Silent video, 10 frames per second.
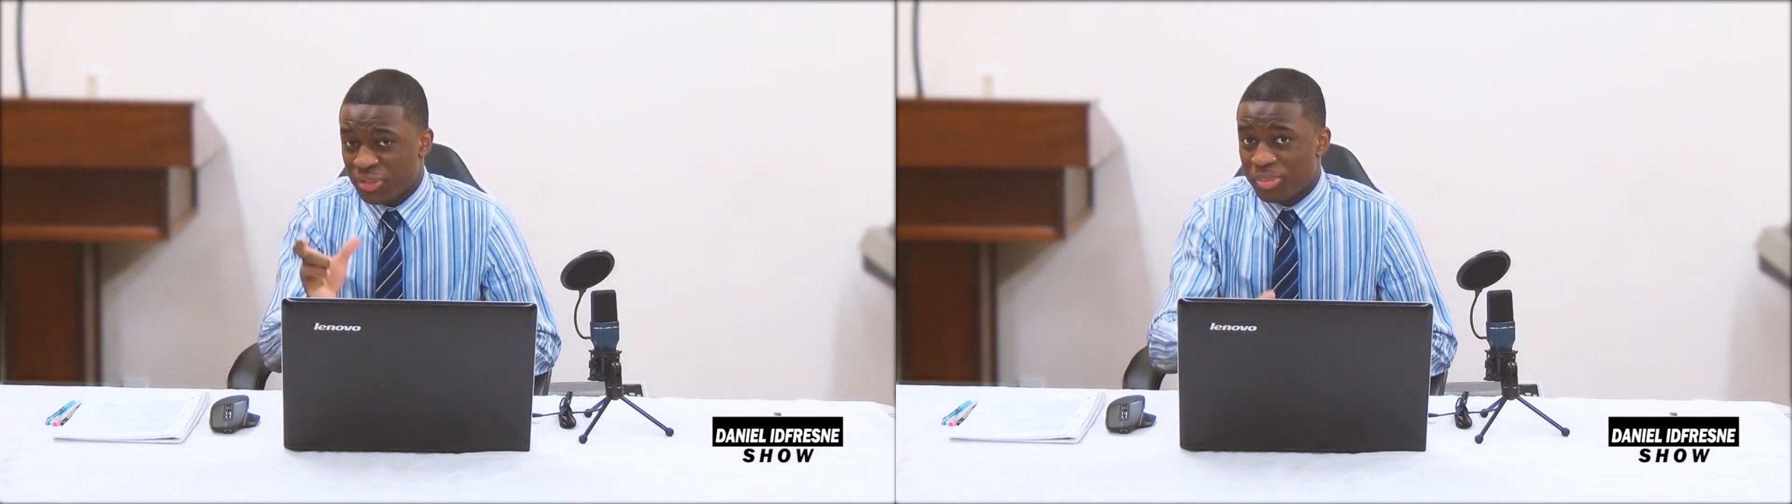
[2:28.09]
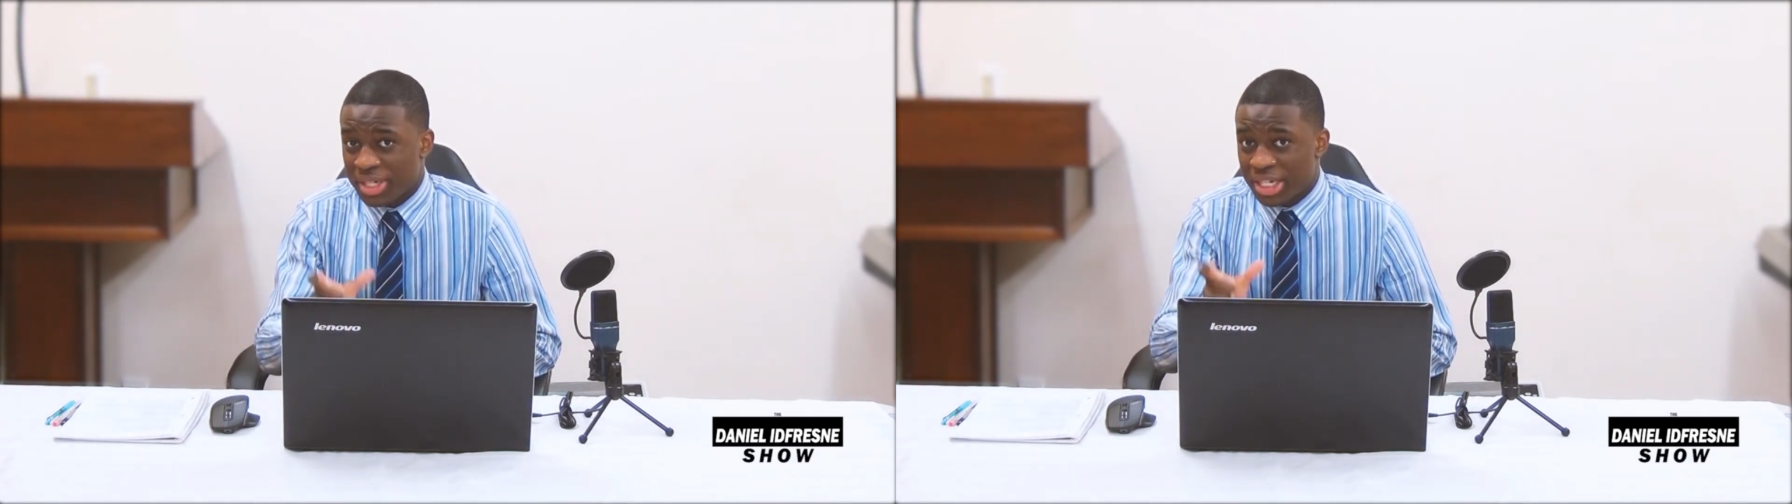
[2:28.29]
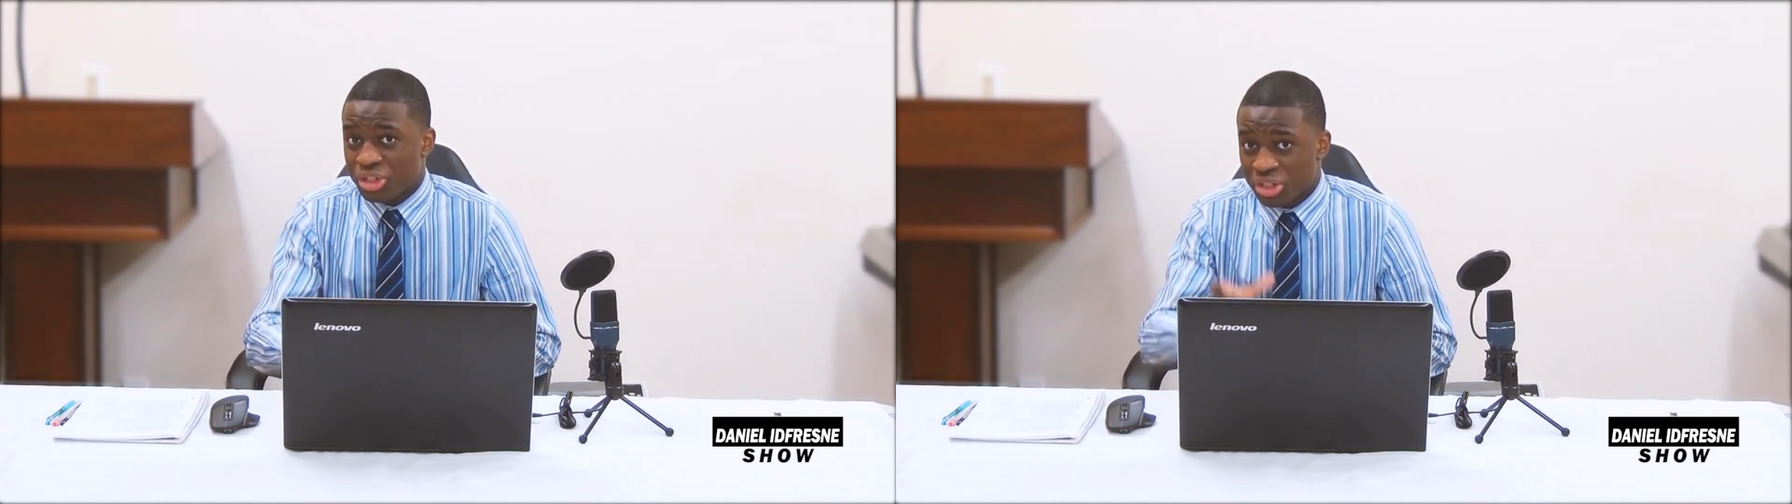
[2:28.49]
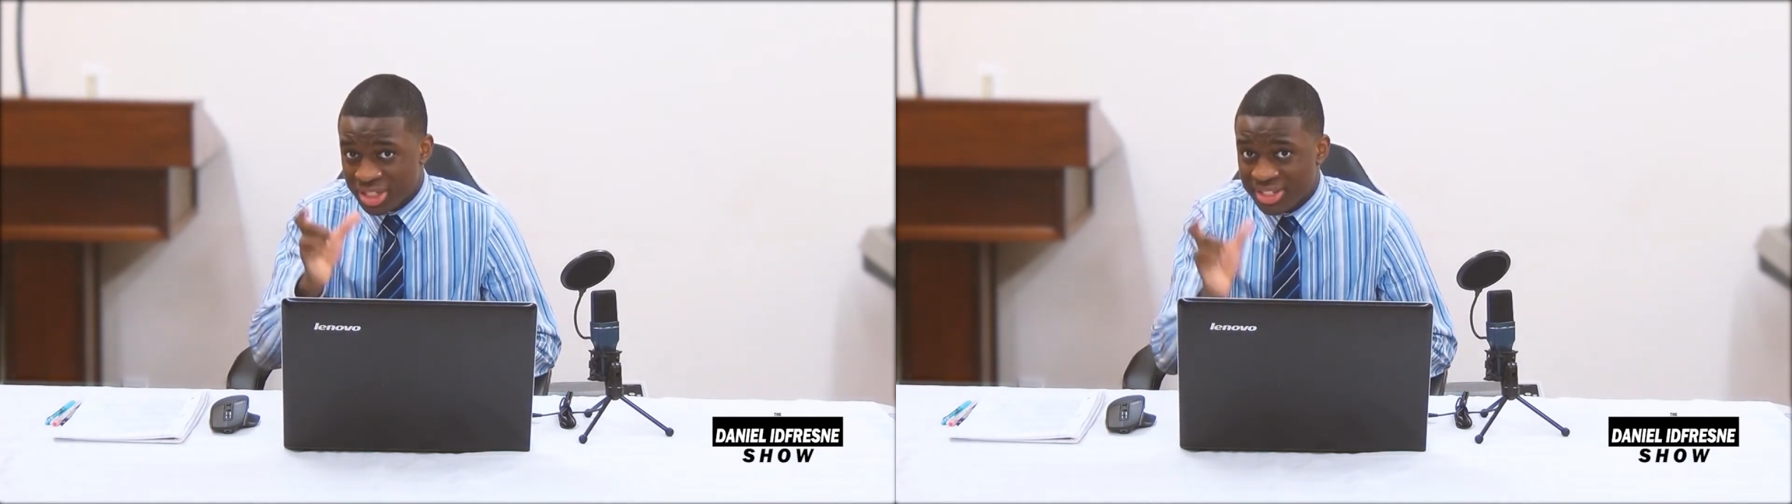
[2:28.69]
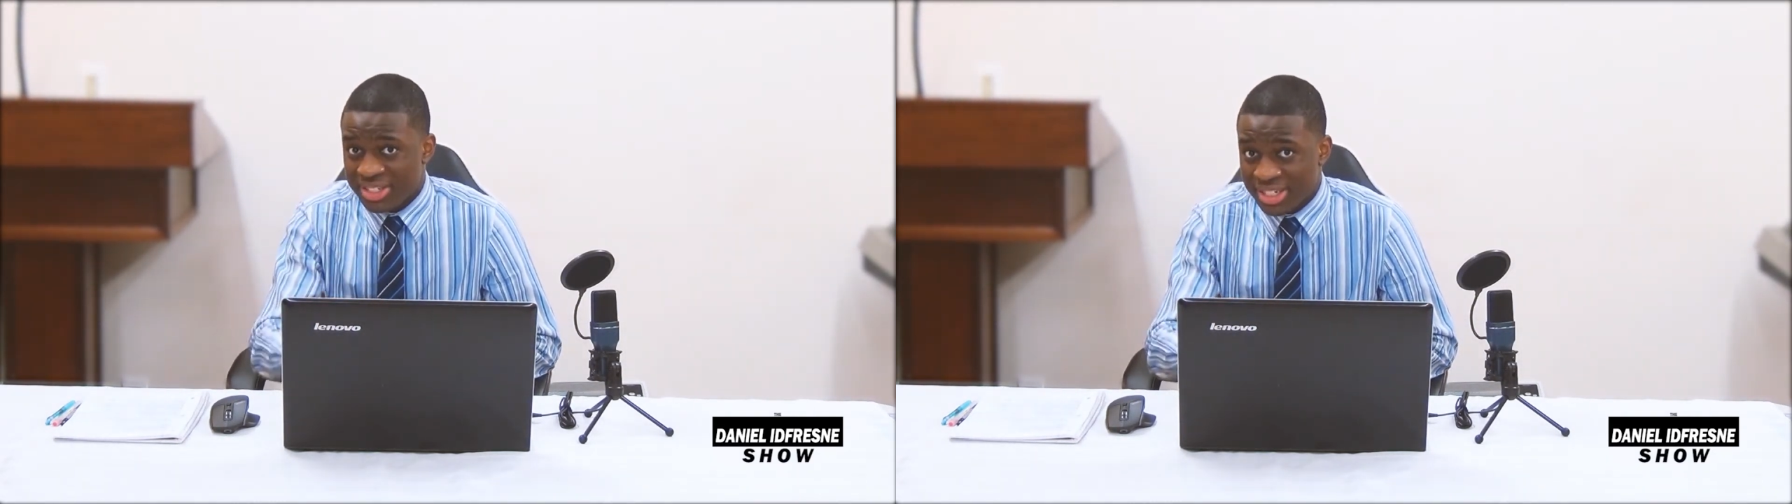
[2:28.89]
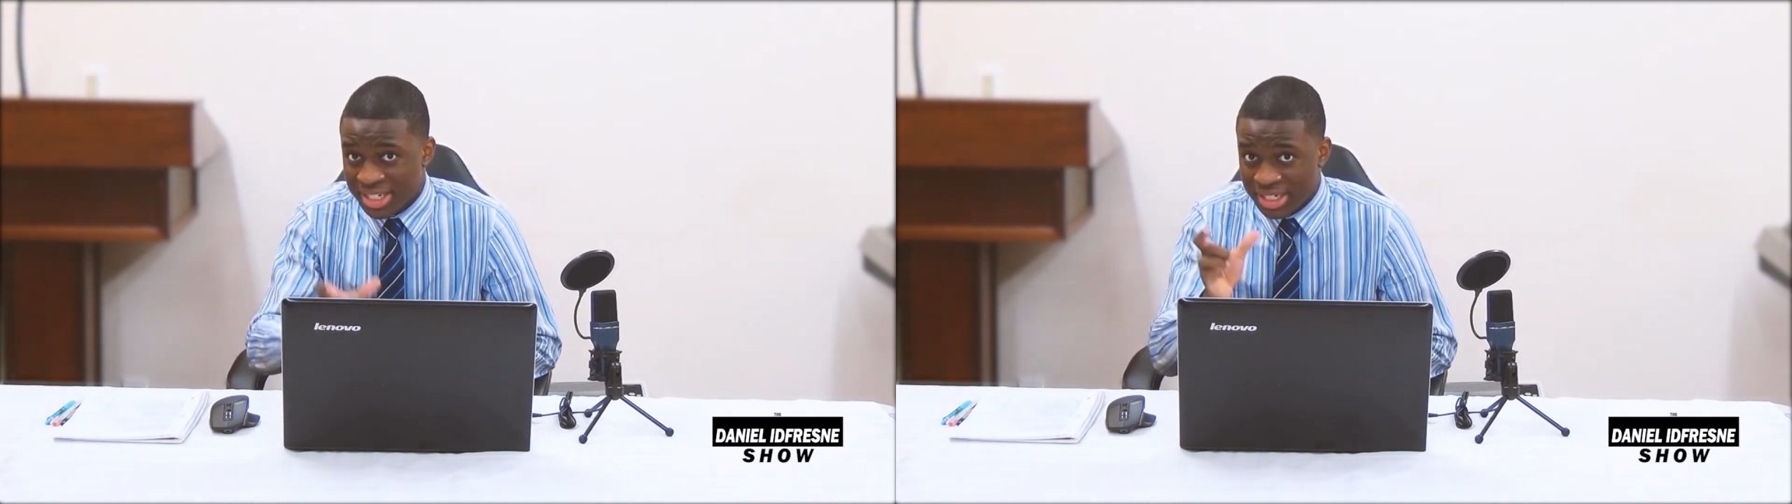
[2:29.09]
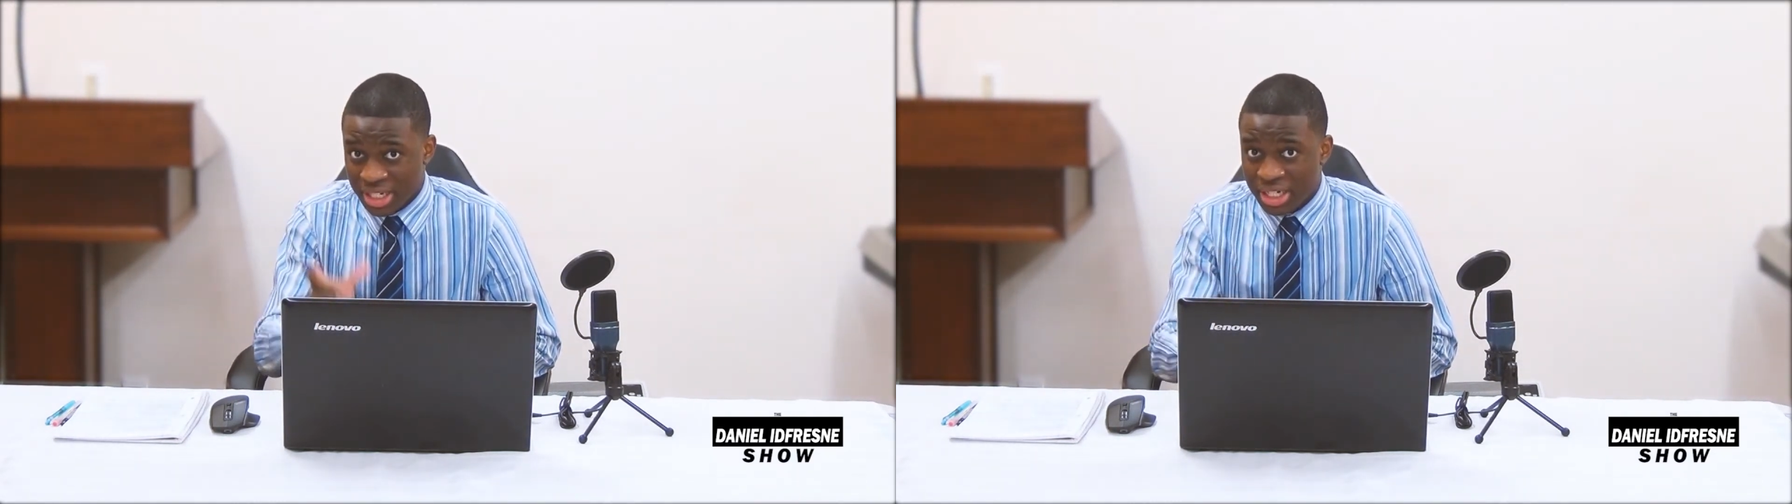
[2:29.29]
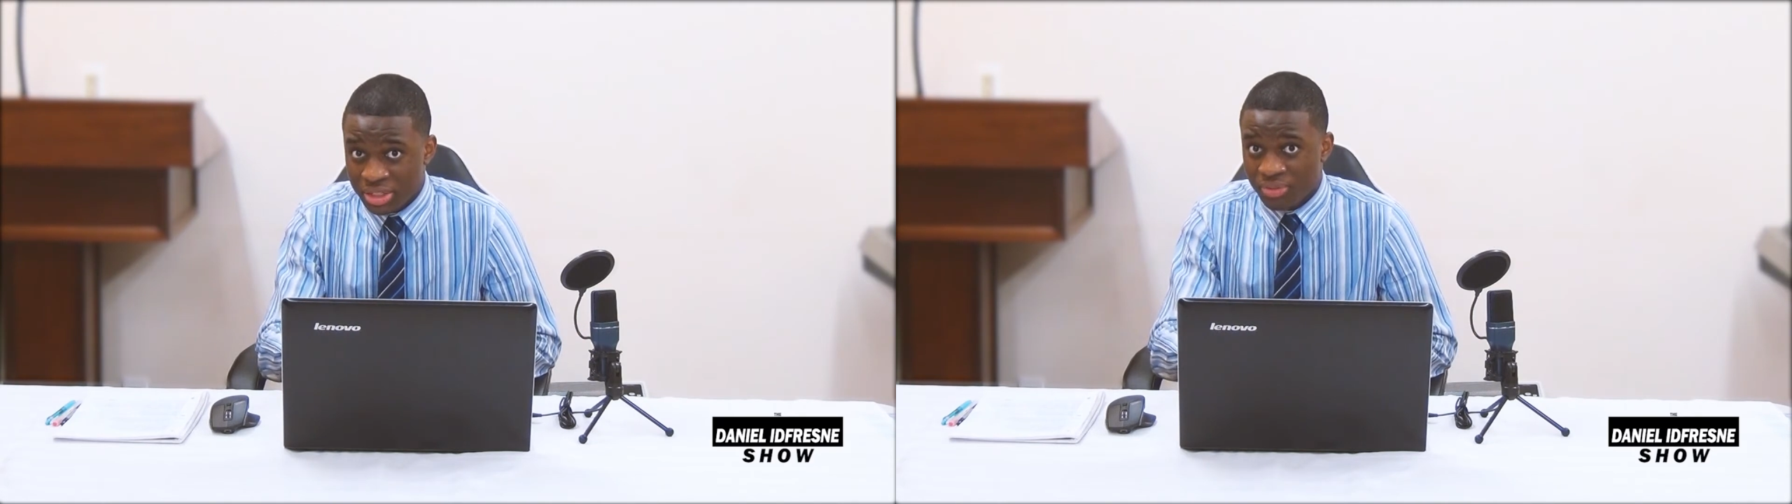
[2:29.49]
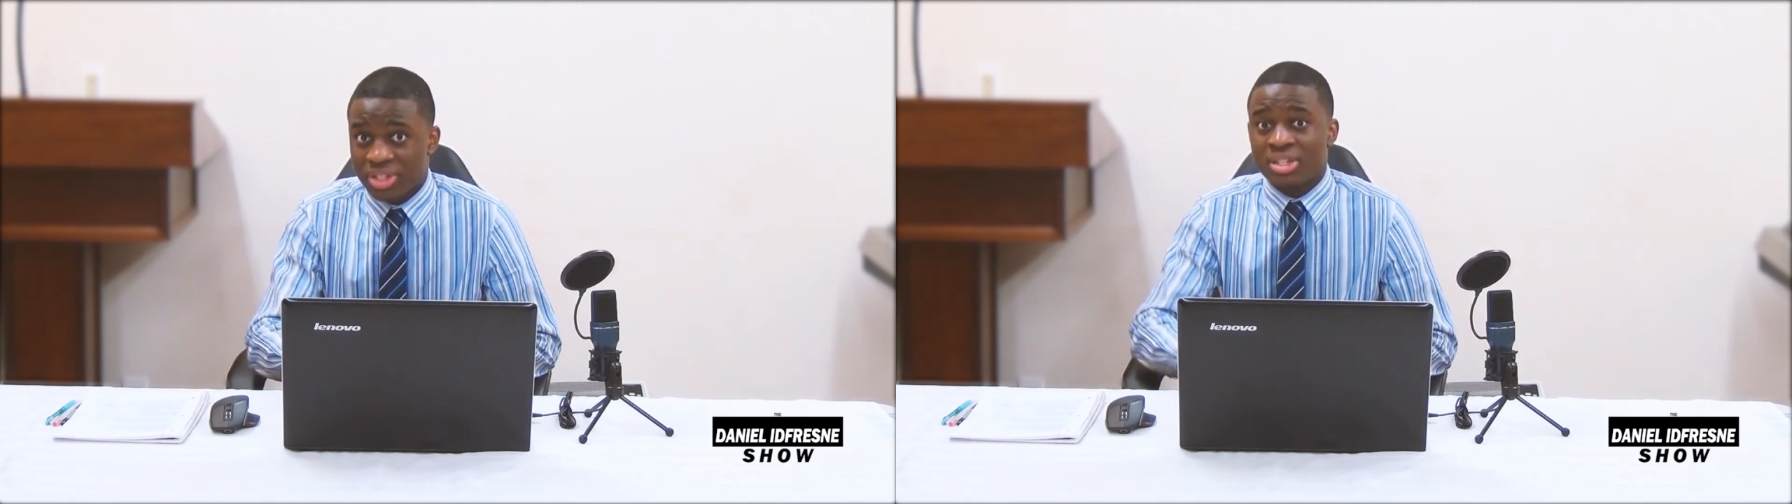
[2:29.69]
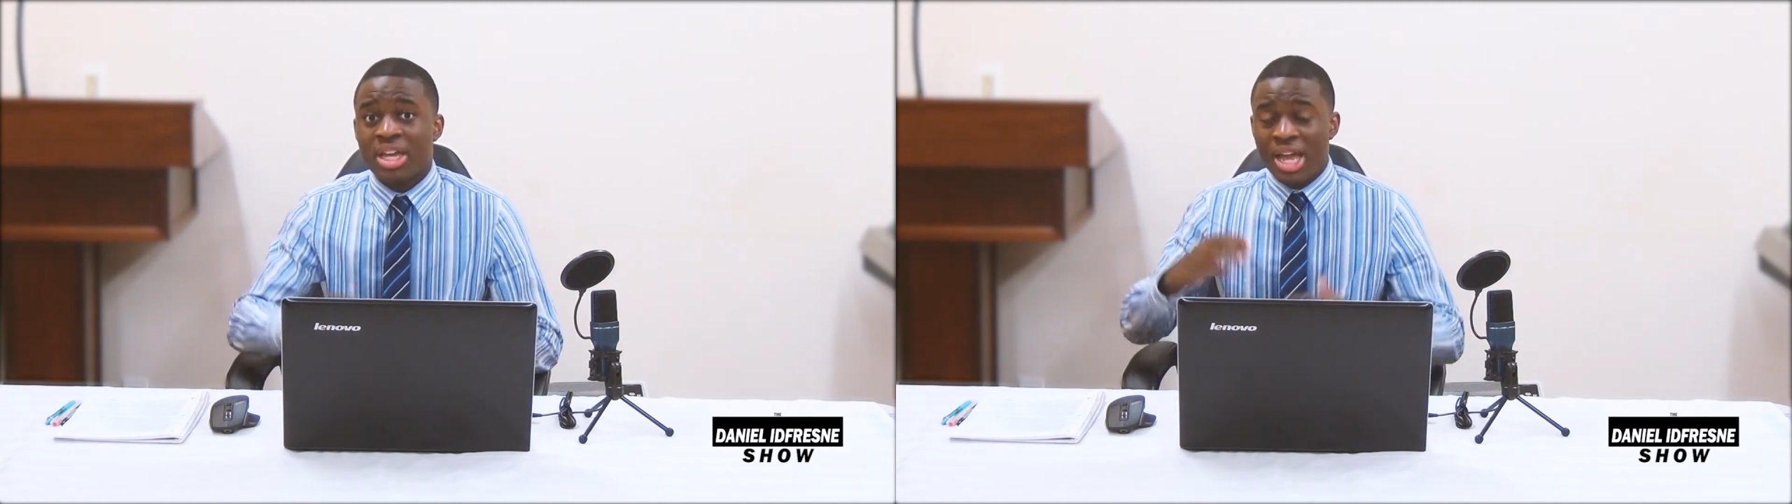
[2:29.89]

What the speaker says: human nature are consistently collectivist,